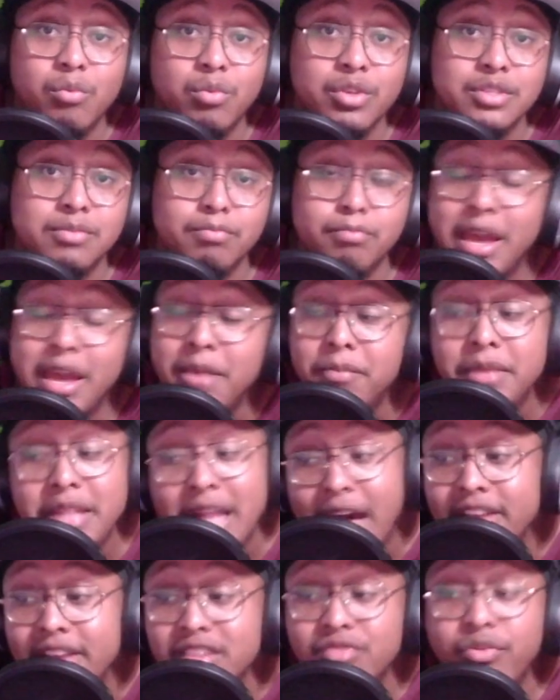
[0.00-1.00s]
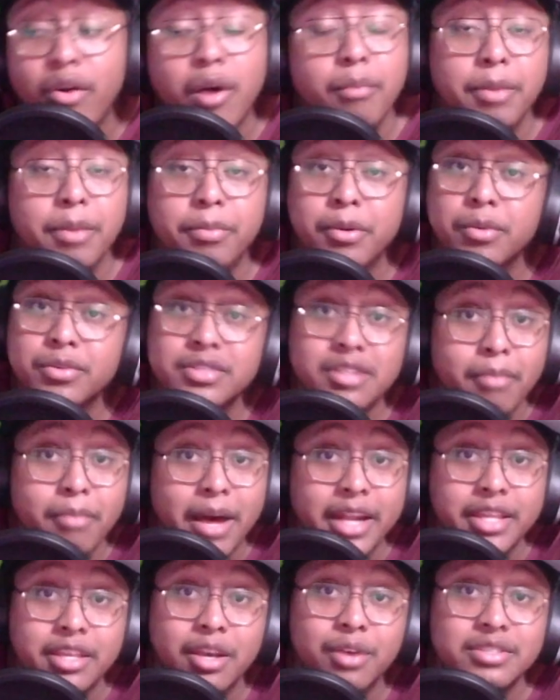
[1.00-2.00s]
was maybe not his fault, maybe it was
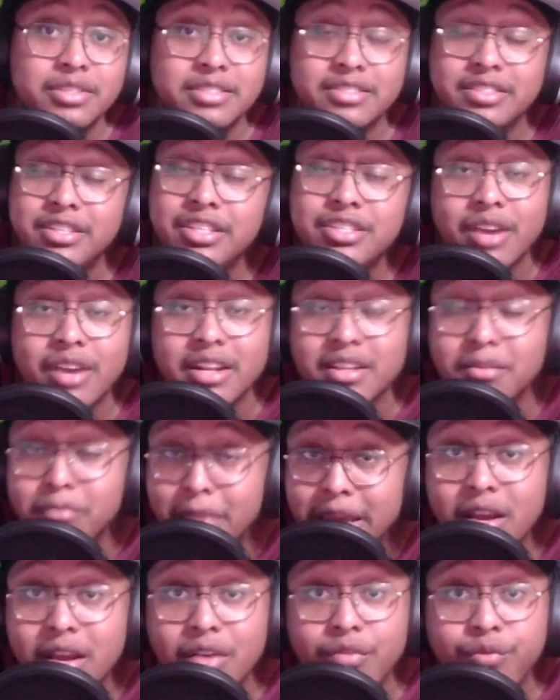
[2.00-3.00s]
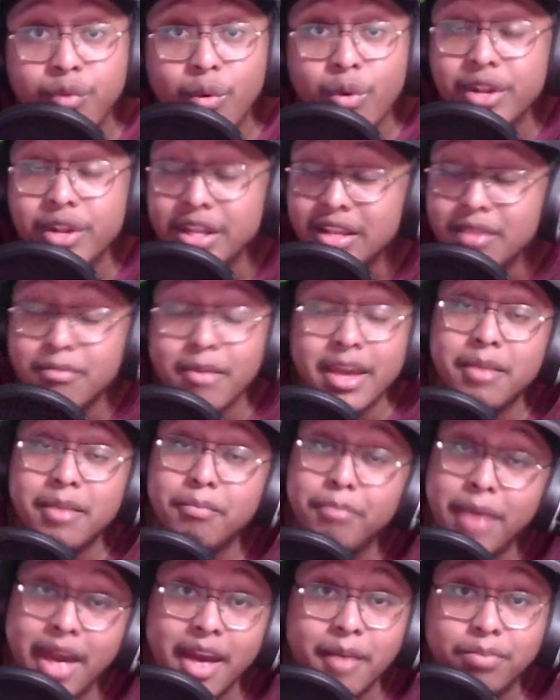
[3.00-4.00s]
somebody else's and he tried to make up for it and then made a
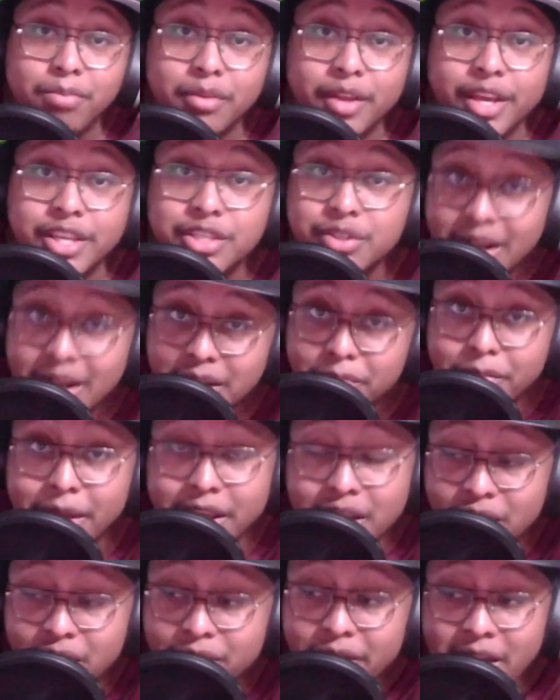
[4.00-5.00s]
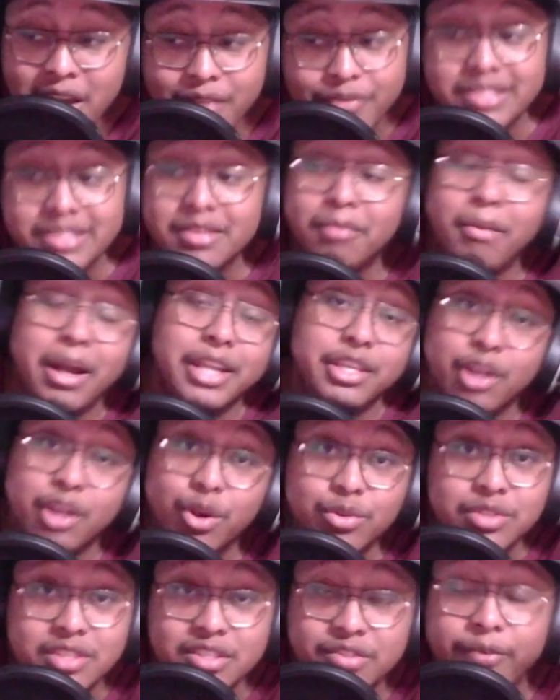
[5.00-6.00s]
bad play trying to make up for somebody
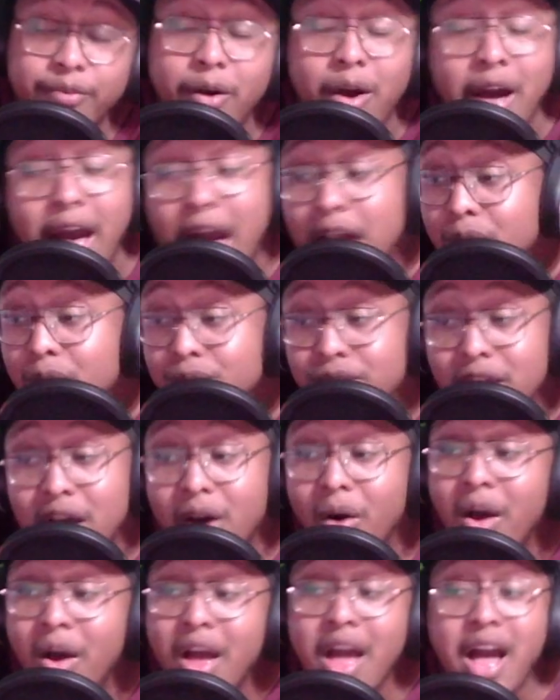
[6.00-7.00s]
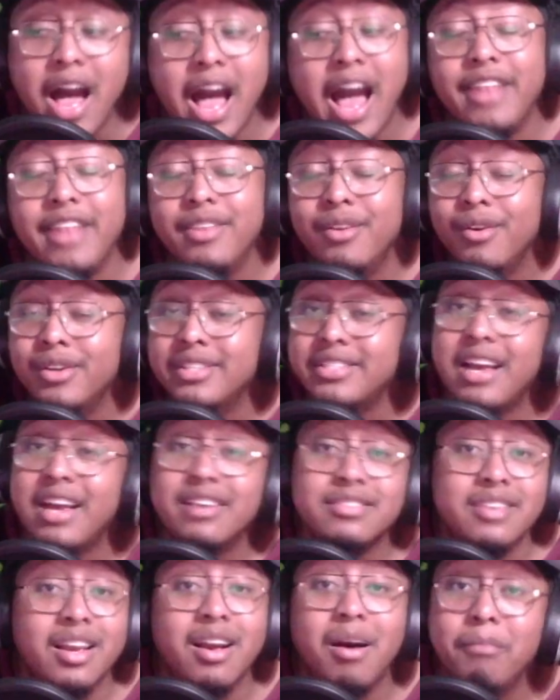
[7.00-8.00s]
else's fault. I don't know. I know it
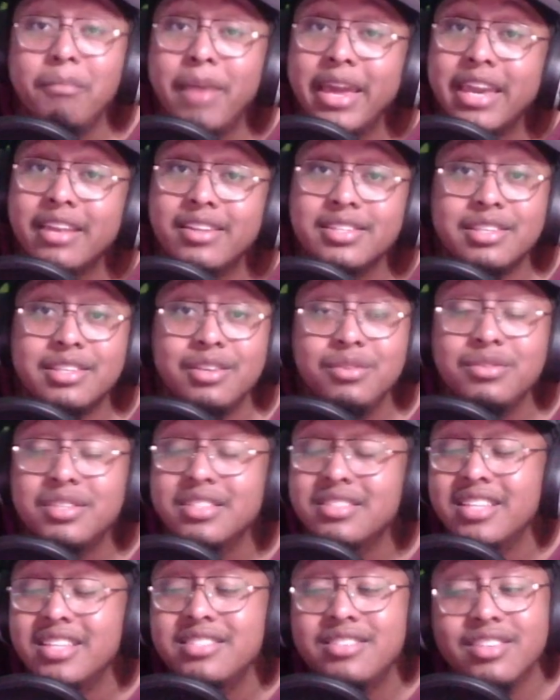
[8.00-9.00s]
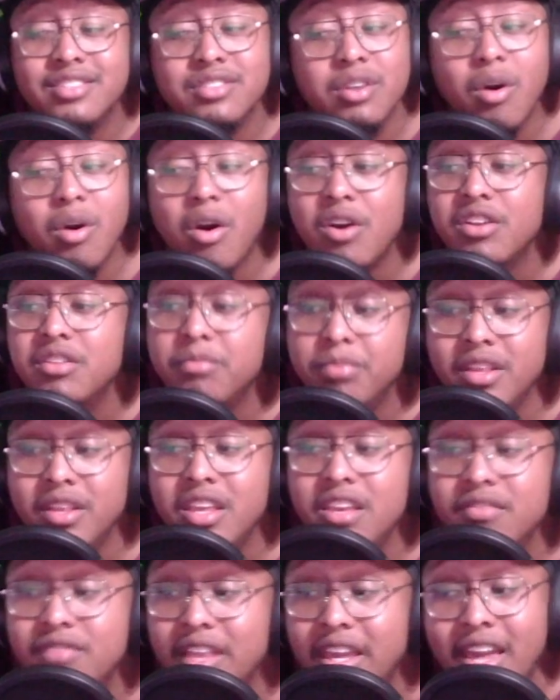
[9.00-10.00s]
sounds like I'm making excuses. It's just so hard to
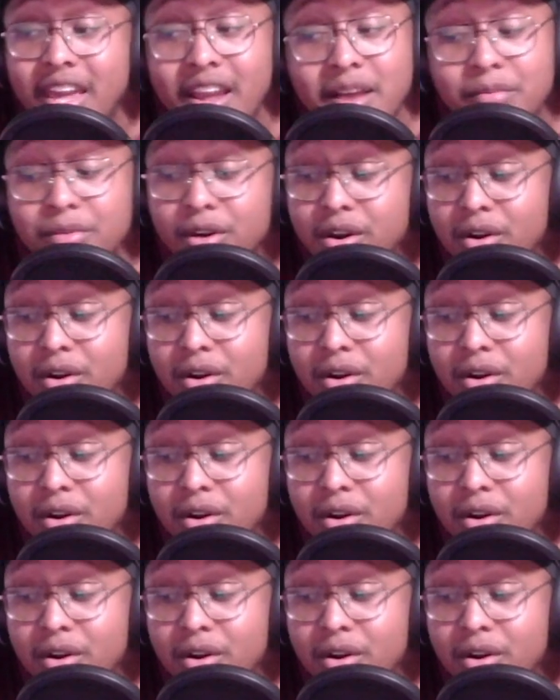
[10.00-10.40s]
believe that Kamren